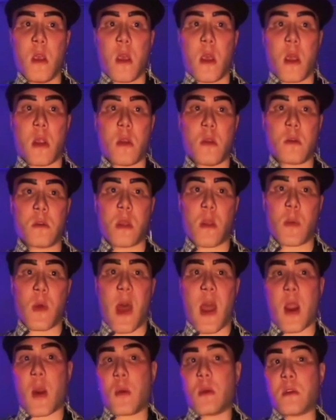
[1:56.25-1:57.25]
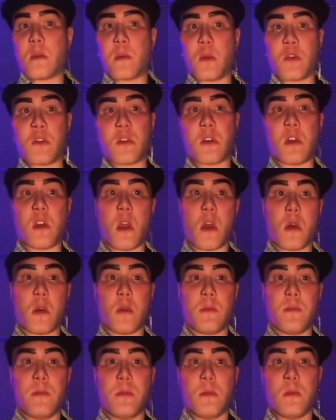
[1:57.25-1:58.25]
And you say, well, how are we supposed to
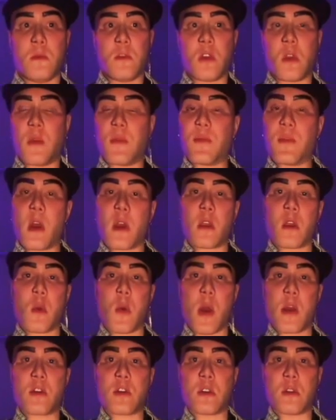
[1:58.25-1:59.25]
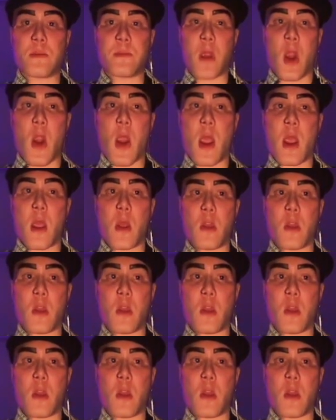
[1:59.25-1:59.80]
know? It's a good fucking question, all right?